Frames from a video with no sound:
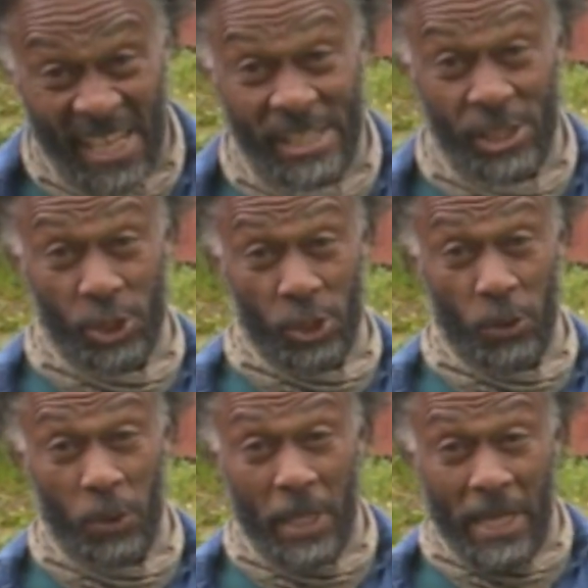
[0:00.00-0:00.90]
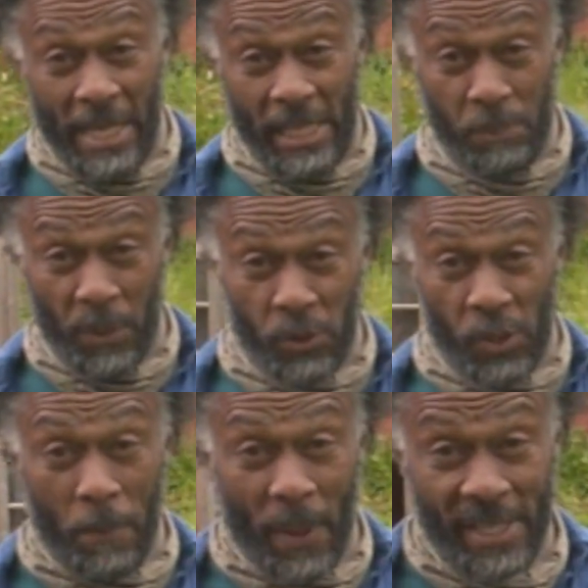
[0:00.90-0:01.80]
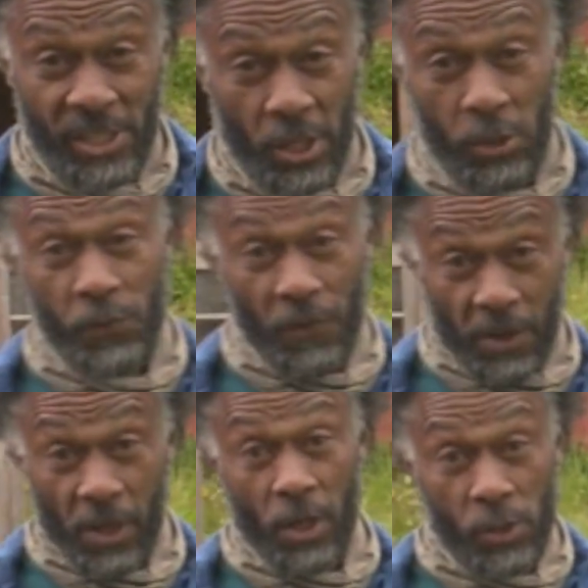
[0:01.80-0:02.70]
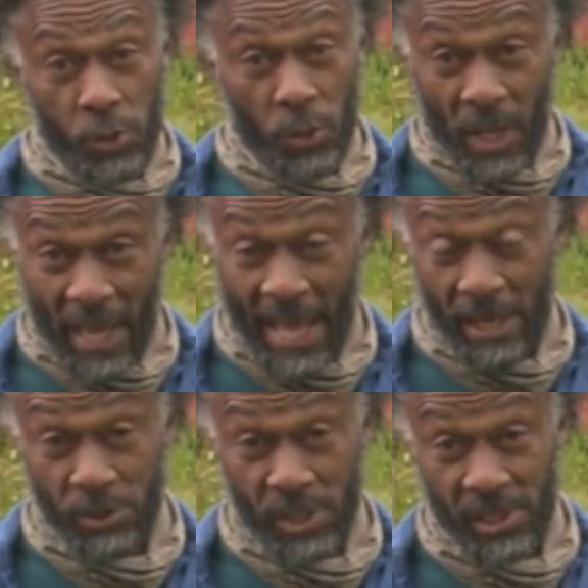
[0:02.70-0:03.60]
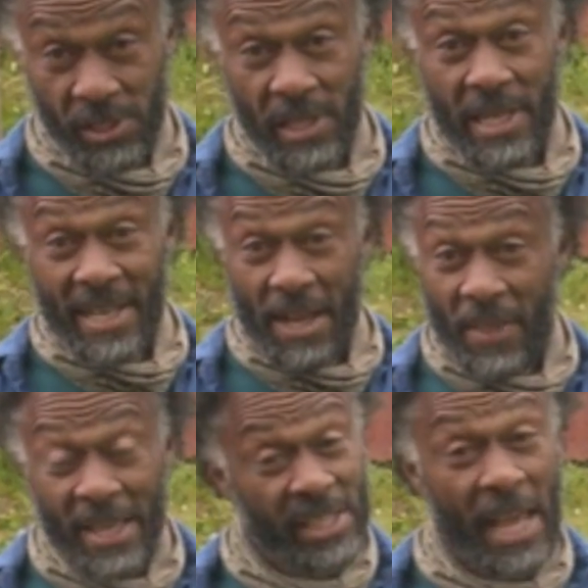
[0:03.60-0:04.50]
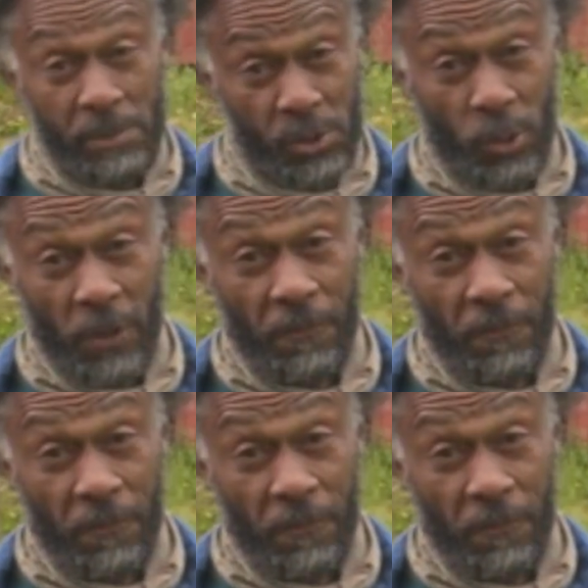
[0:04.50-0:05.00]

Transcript: tend to do is build up patios very close to our houses. Now that's absolutely